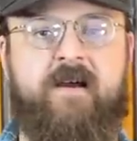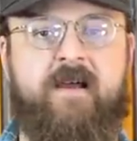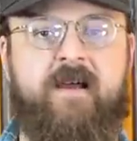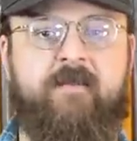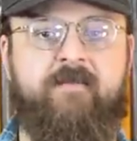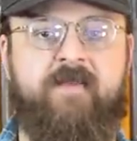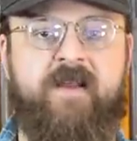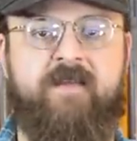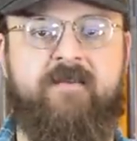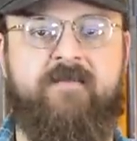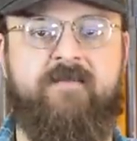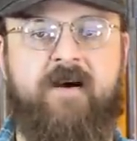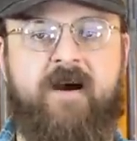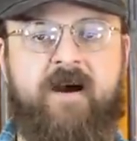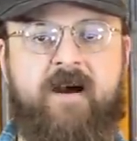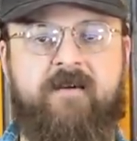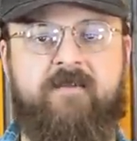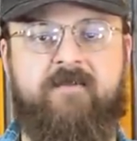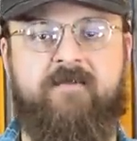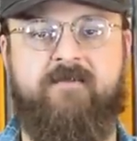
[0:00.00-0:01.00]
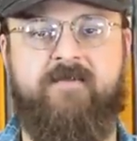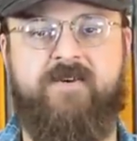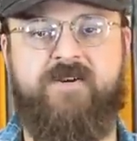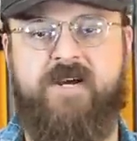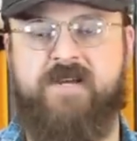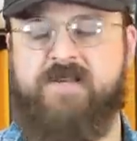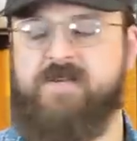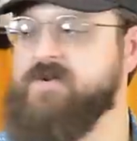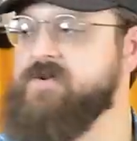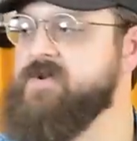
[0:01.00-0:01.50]
M95
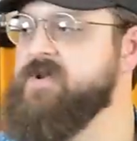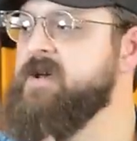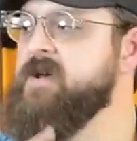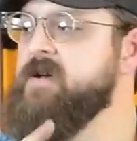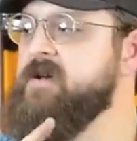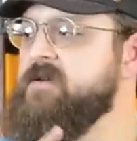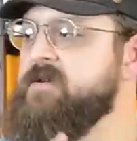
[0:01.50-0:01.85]
Winchesters.